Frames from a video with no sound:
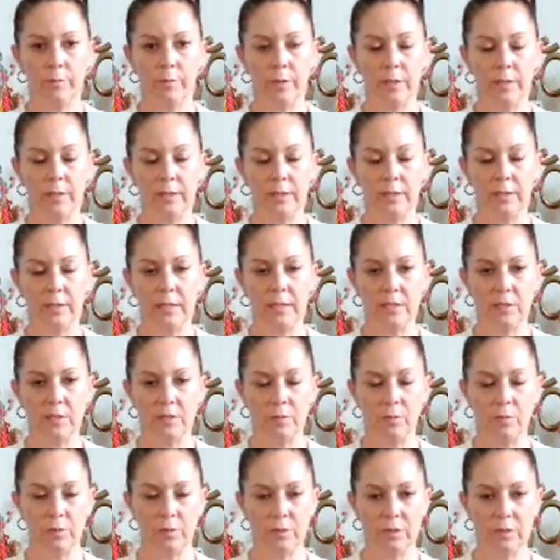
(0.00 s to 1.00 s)
bring the knees
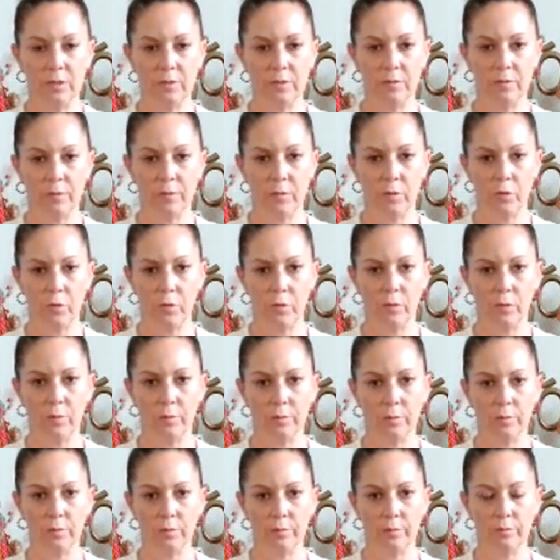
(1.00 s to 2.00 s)
towards the floor.
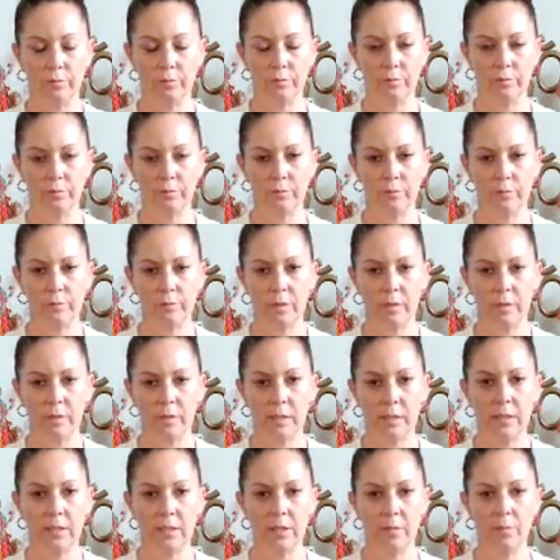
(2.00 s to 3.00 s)

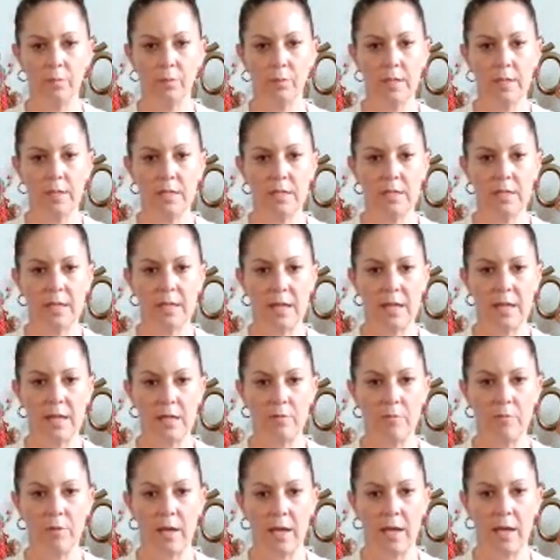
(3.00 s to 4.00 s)
Complete
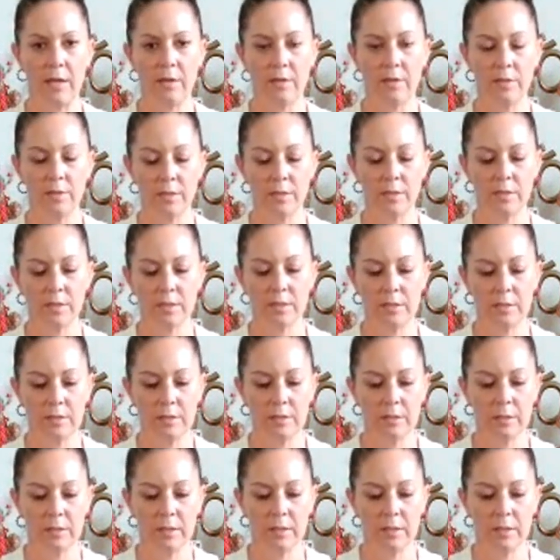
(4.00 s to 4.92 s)
10 rounds.